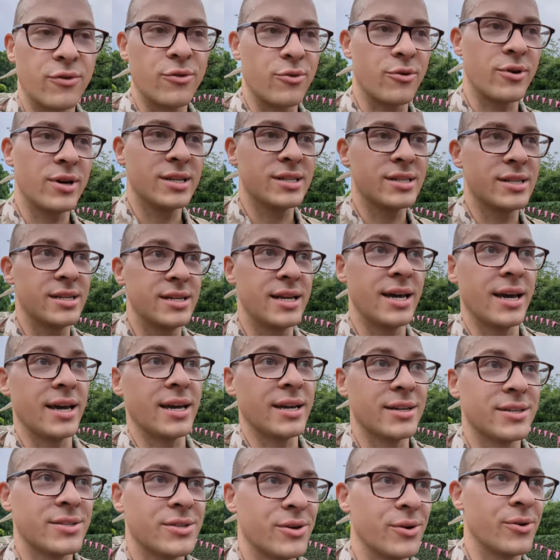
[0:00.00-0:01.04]
the rest of the day.
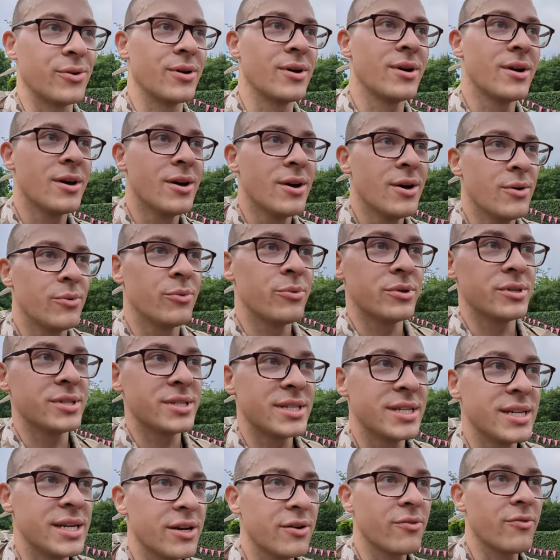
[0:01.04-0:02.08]
So we'll
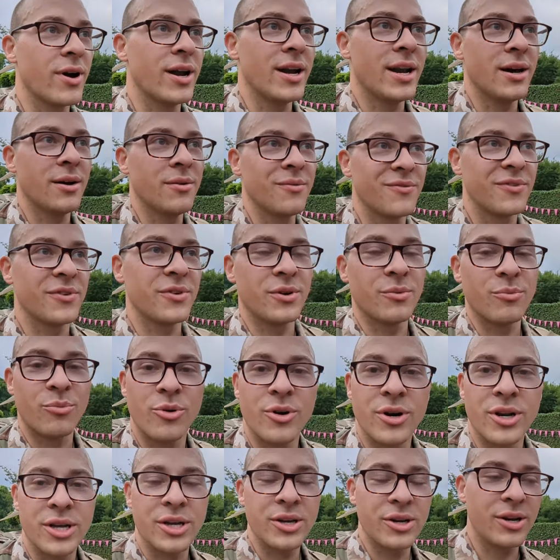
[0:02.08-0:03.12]
see. Right now I'm feeling
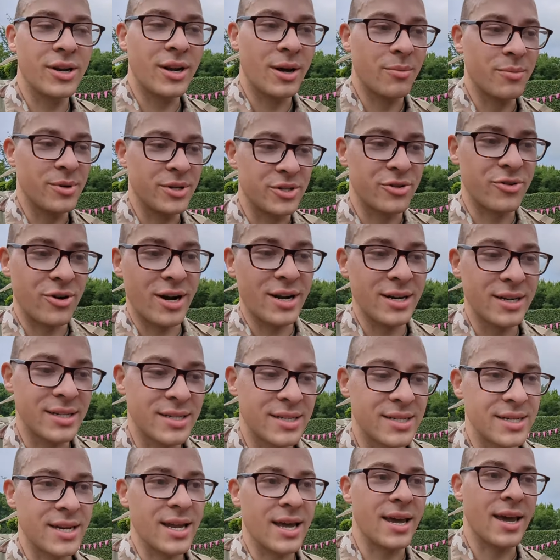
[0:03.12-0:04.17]
pretty good. I've been trying to
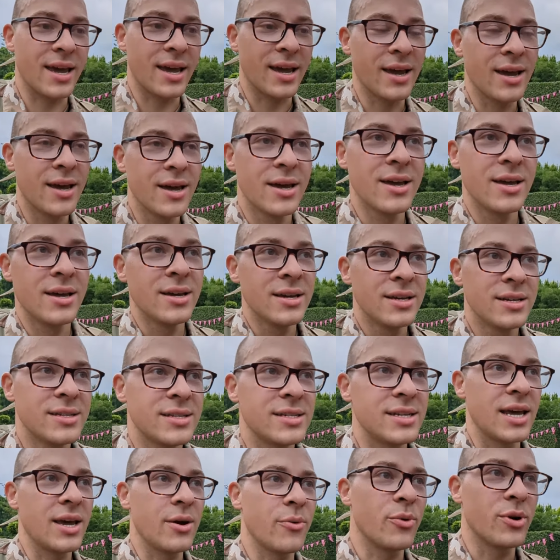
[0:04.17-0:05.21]
stay
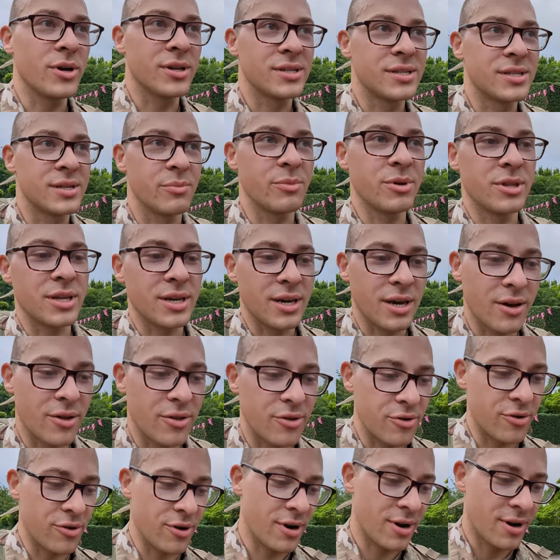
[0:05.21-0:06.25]
stay with some of the
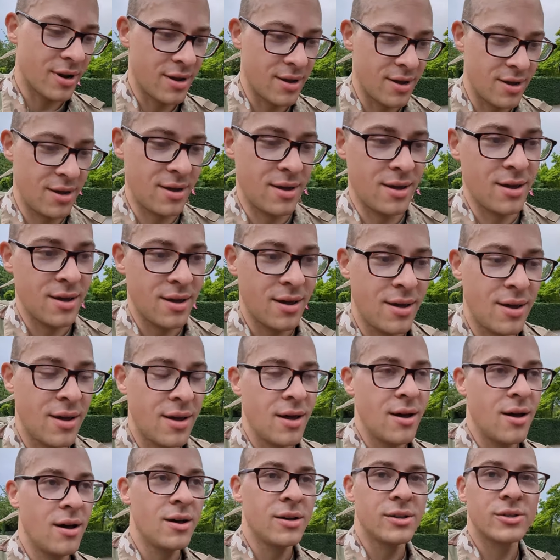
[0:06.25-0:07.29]
other
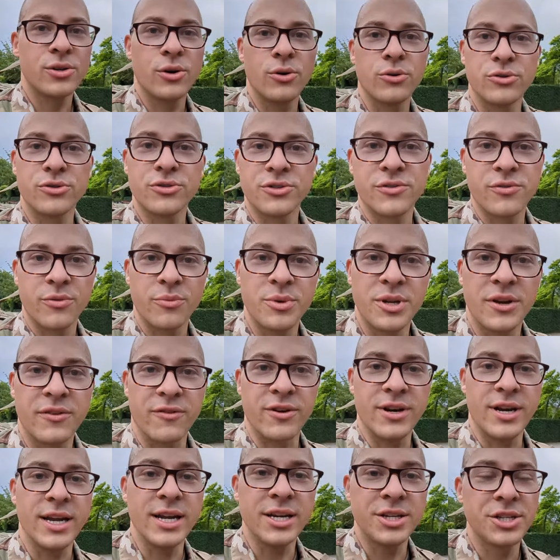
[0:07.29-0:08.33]
soldiers from
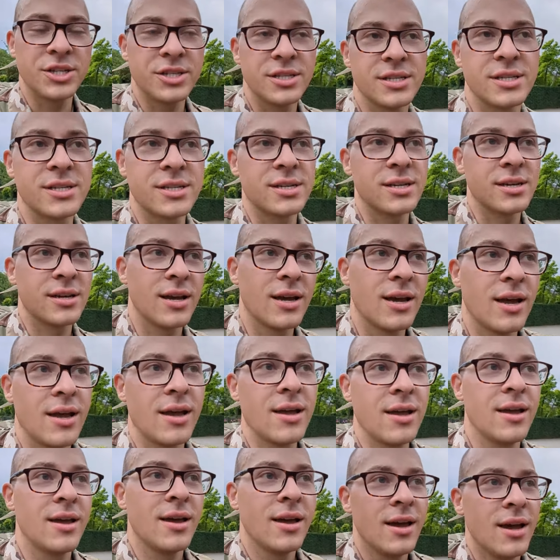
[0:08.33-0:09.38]
different nations.
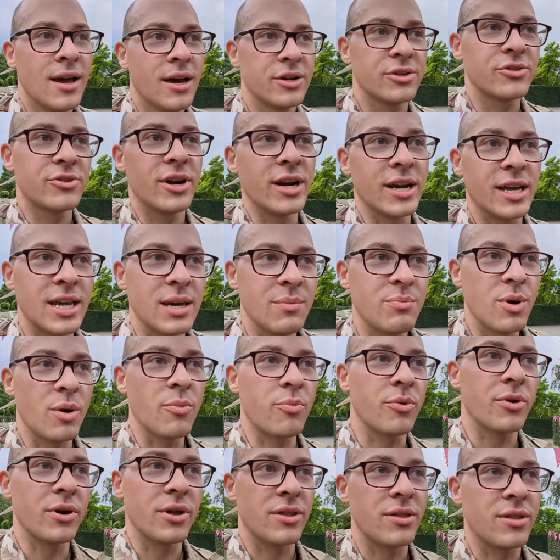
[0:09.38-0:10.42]
I was trying to keep up
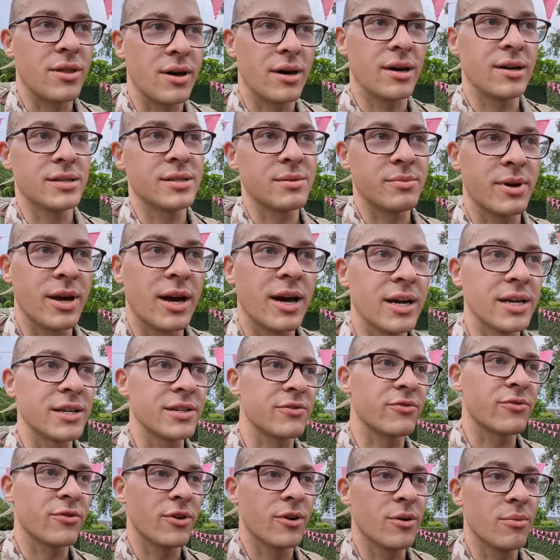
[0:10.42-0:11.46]
with uh, some guys
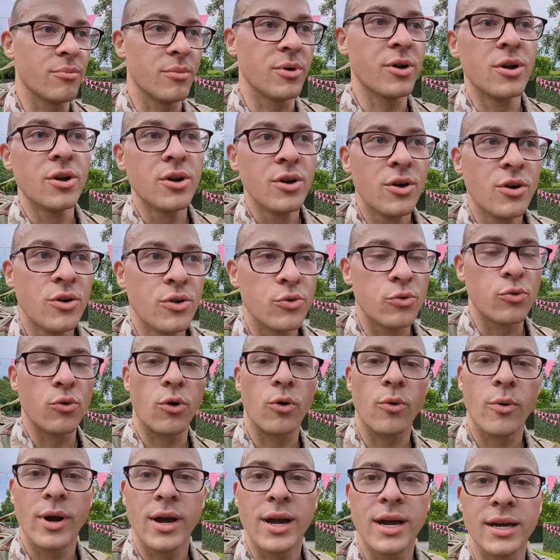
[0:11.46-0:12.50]
from
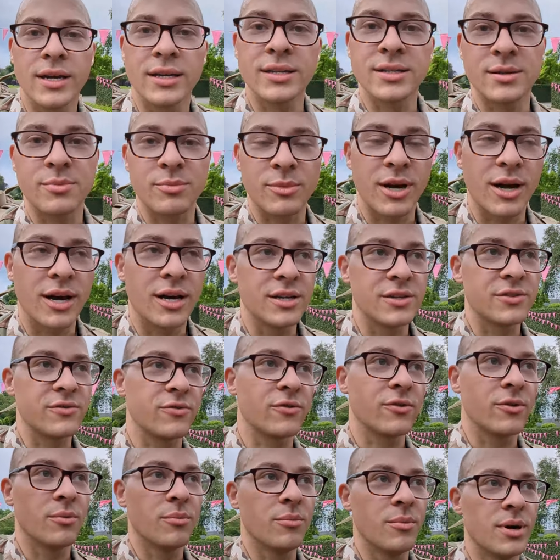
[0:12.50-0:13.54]
Norway and some guys
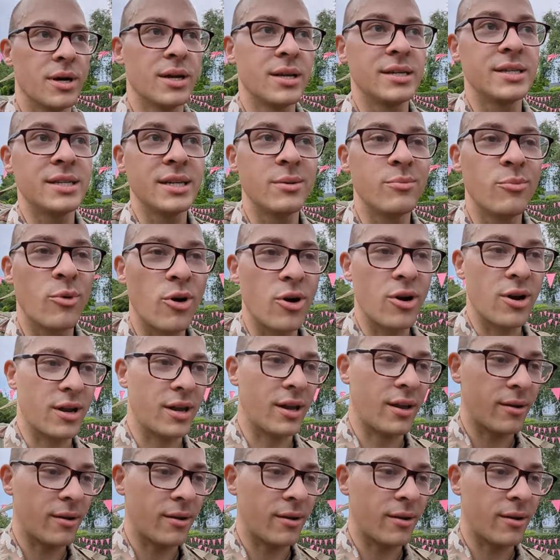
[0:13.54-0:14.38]
from Denmark.